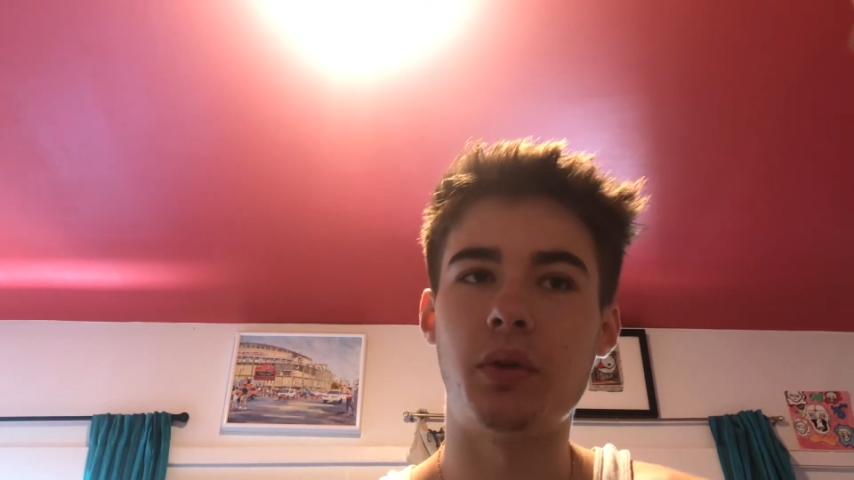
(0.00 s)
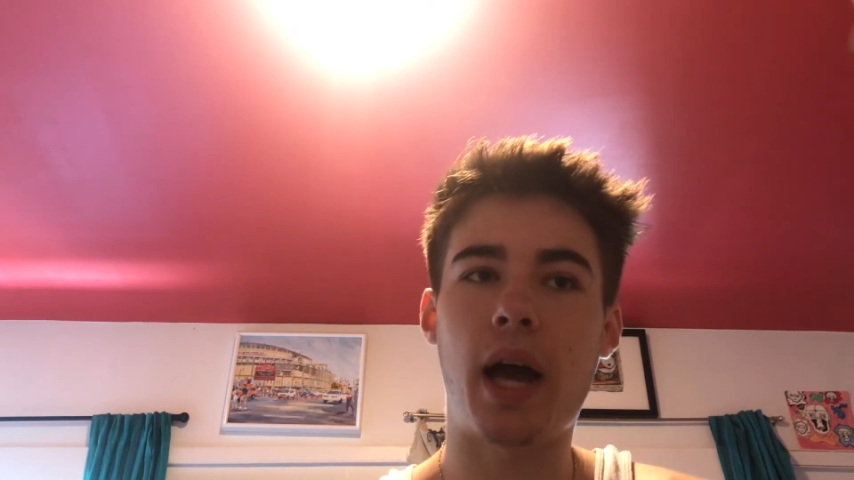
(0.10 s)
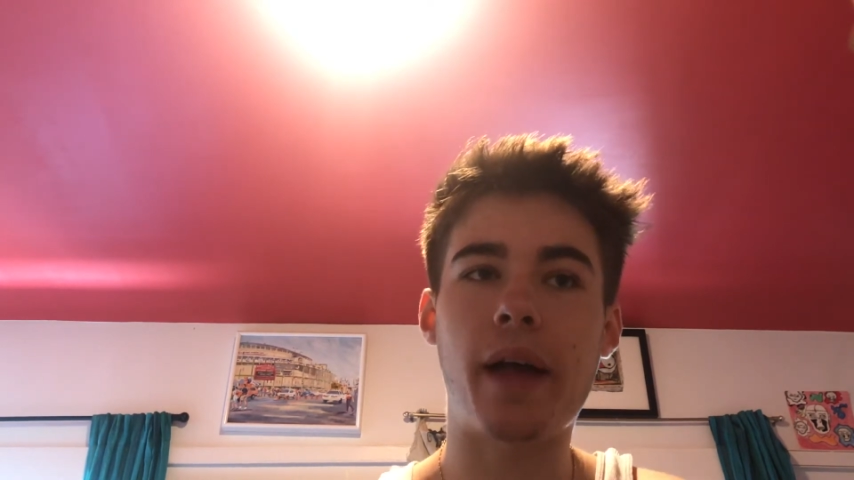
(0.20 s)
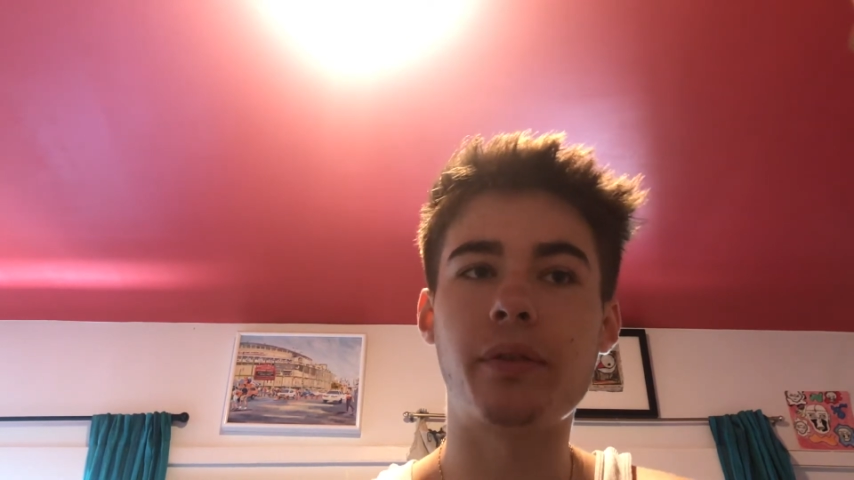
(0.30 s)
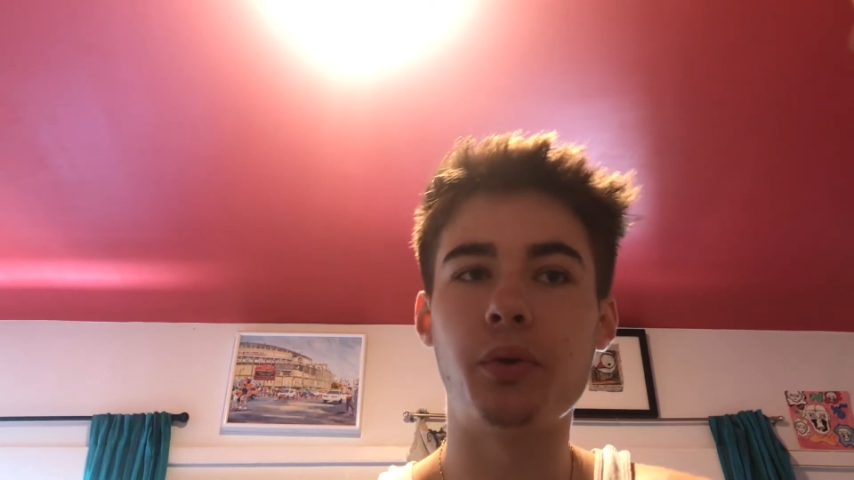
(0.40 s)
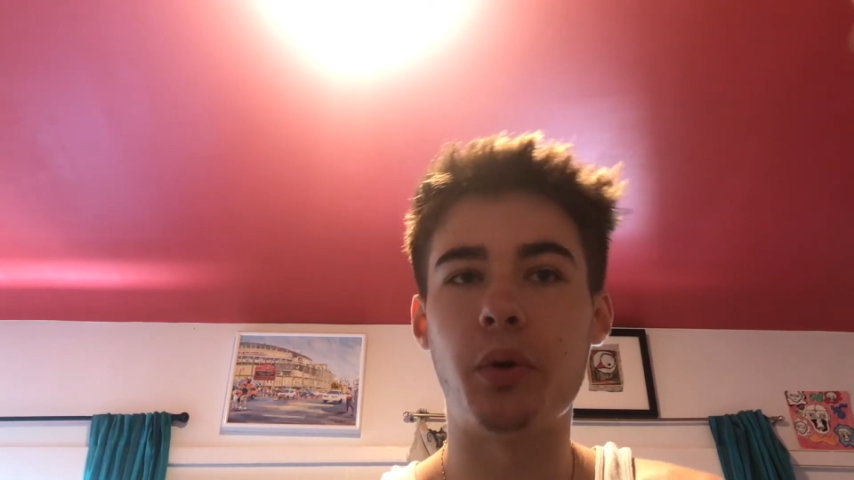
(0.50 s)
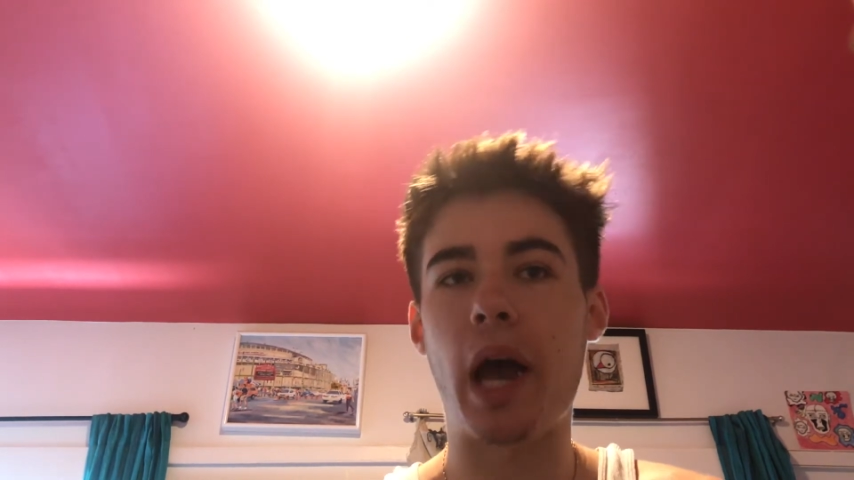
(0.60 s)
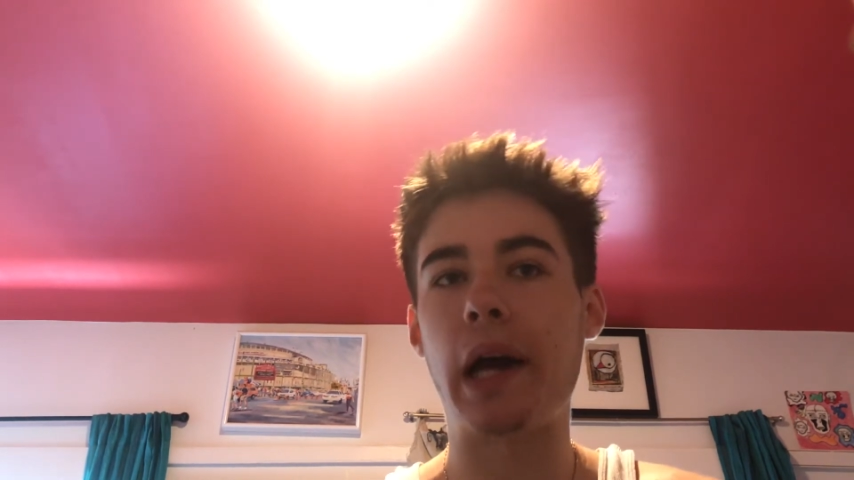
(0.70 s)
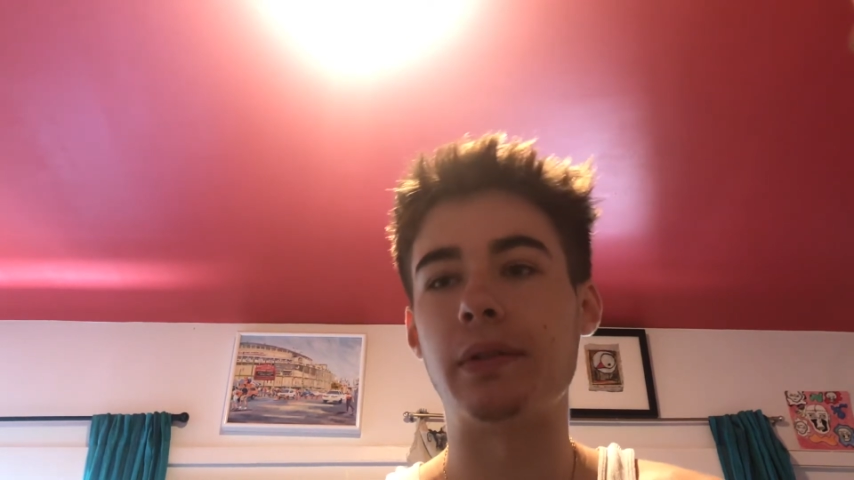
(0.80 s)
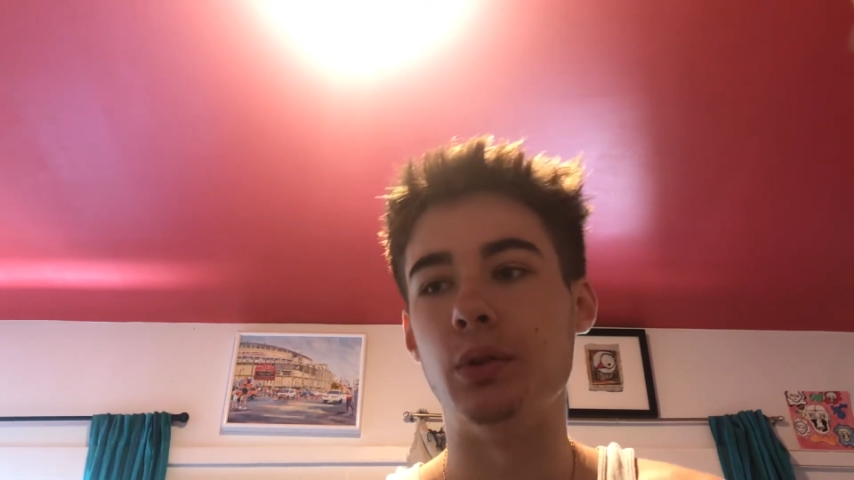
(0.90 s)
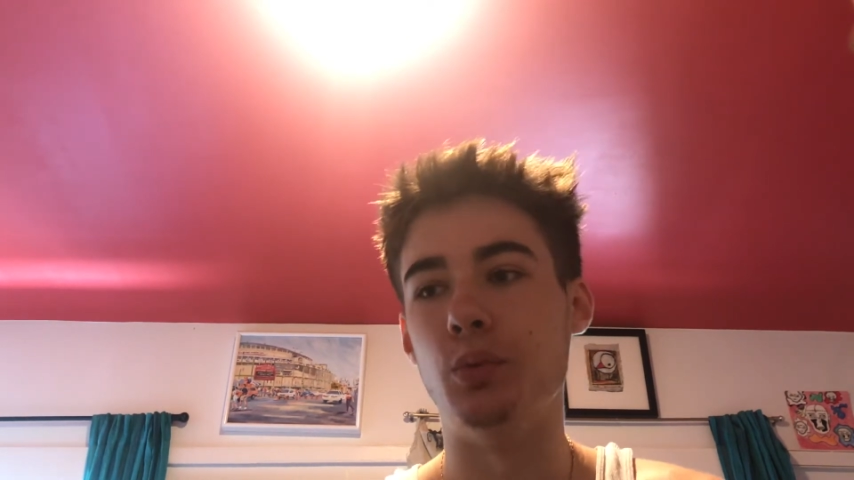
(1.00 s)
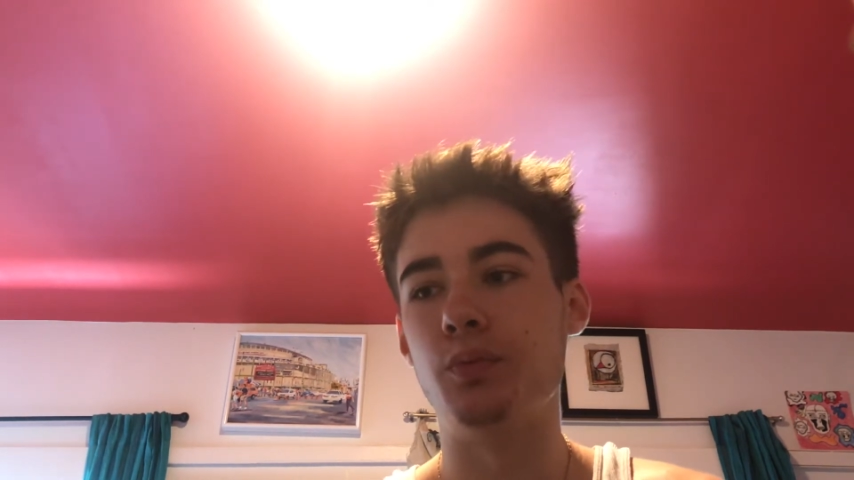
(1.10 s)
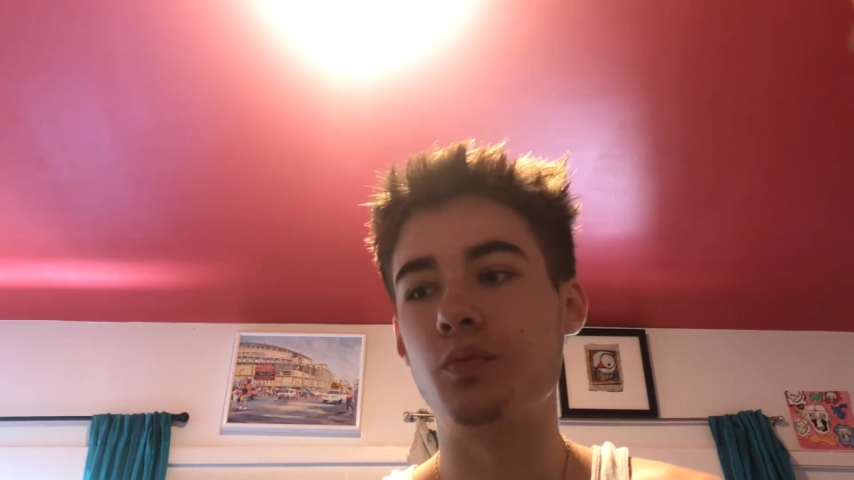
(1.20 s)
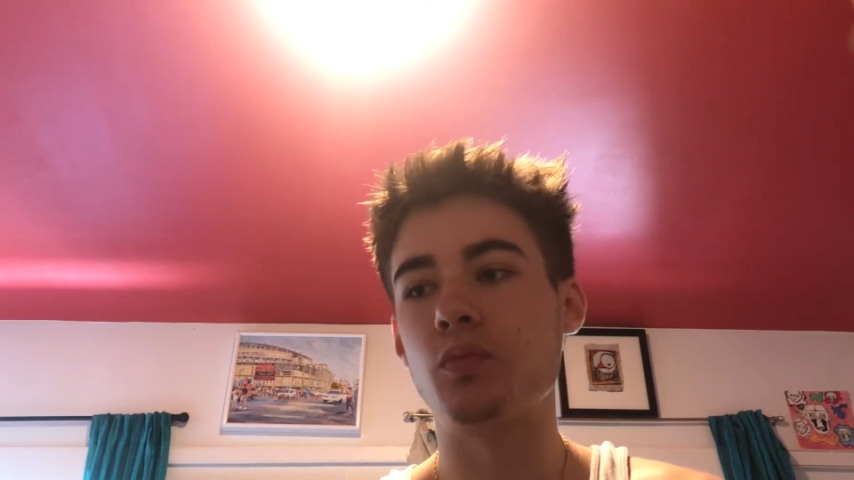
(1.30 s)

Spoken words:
you have to, you have to.